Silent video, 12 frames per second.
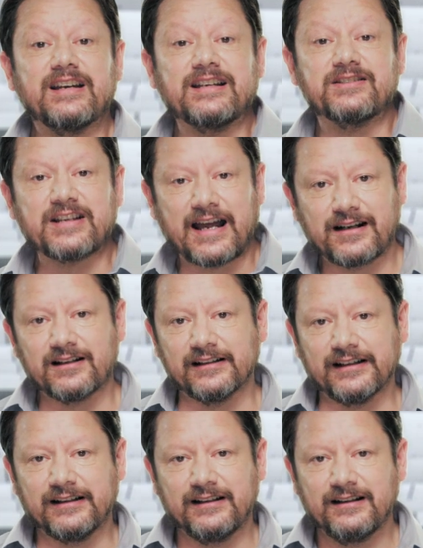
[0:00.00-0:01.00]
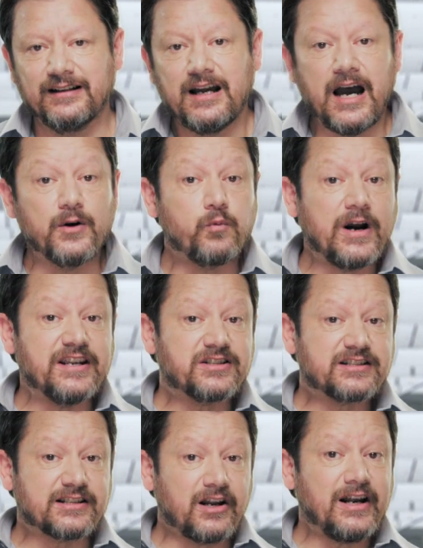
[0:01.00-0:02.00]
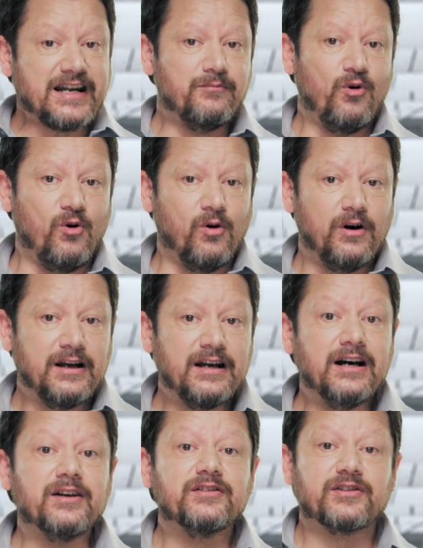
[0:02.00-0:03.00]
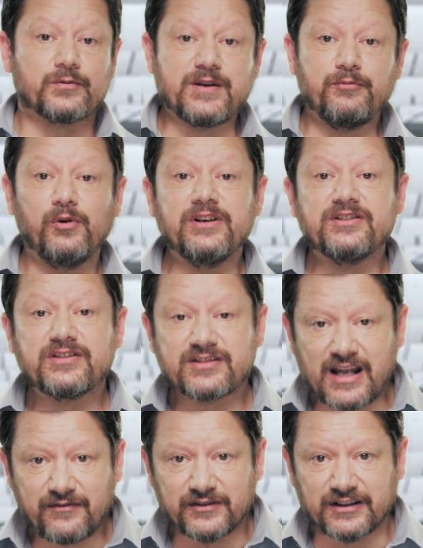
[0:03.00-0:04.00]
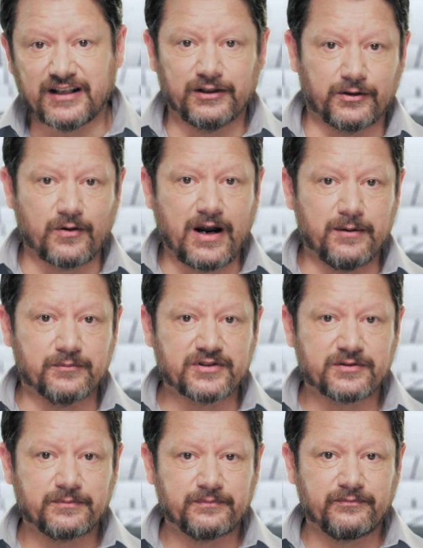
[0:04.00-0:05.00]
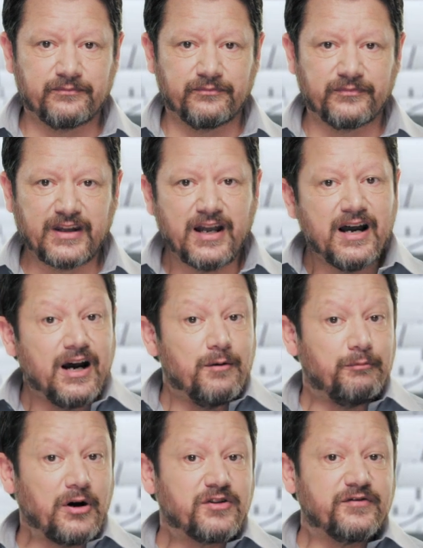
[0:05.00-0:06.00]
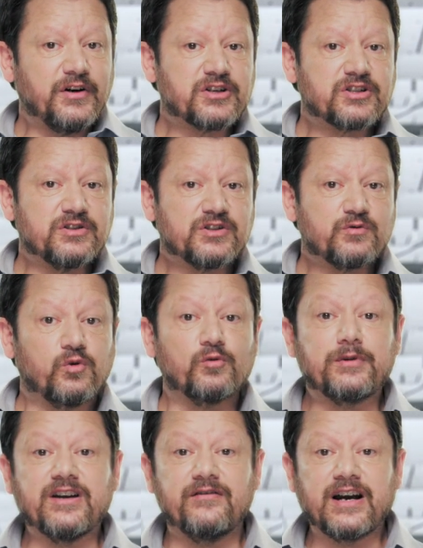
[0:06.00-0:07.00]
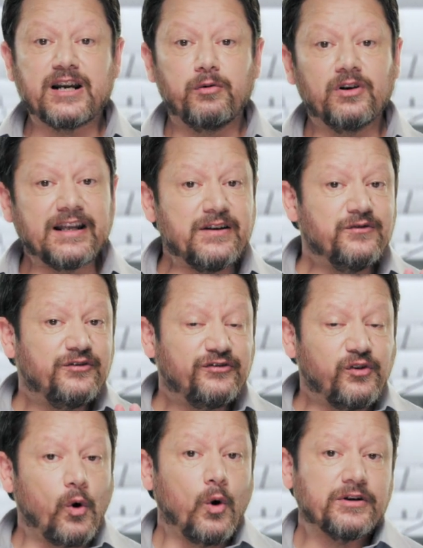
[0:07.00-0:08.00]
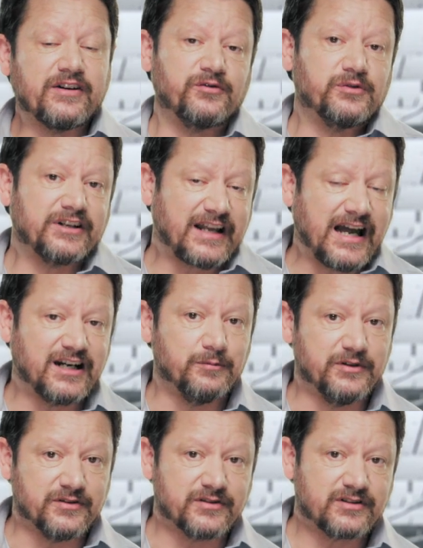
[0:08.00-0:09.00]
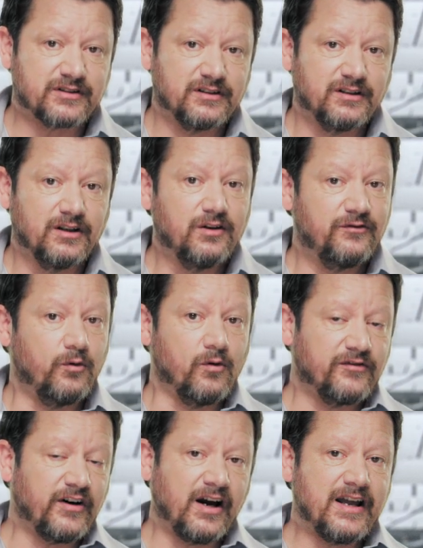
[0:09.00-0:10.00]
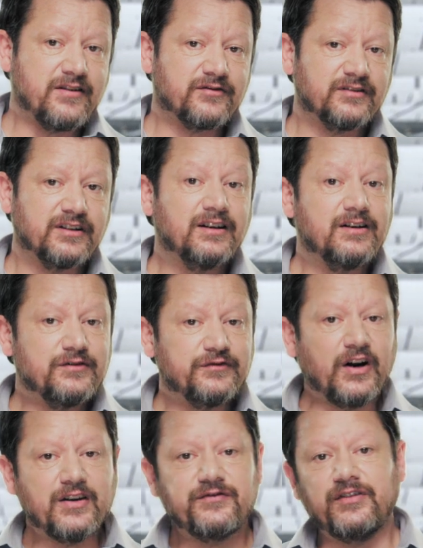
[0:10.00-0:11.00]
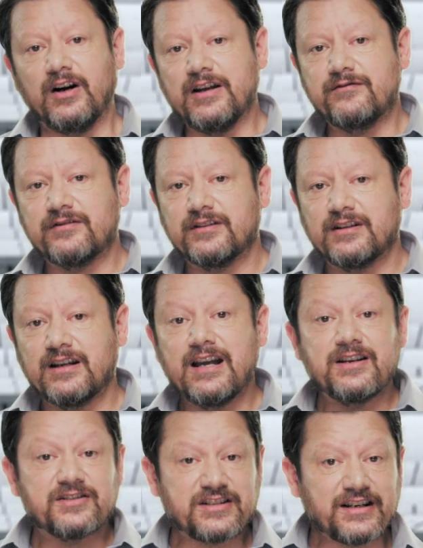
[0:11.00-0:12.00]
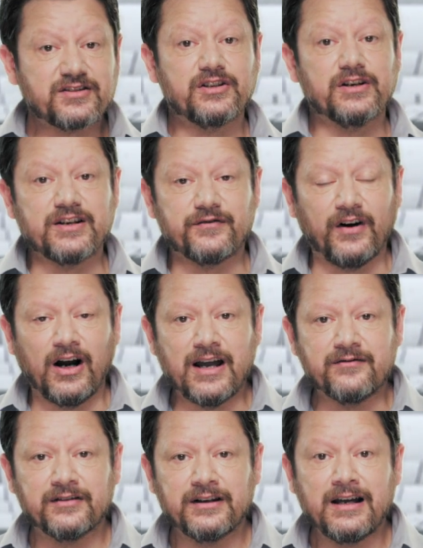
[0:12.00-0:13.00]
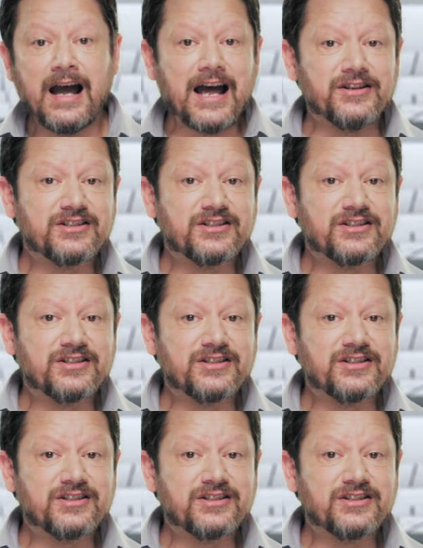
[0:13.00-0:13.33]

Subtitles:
exactly and weighs slightly more at 3.7 kilograms. Both versions will be available in 4 different calibers: 4.5, 5.5, 6.35 and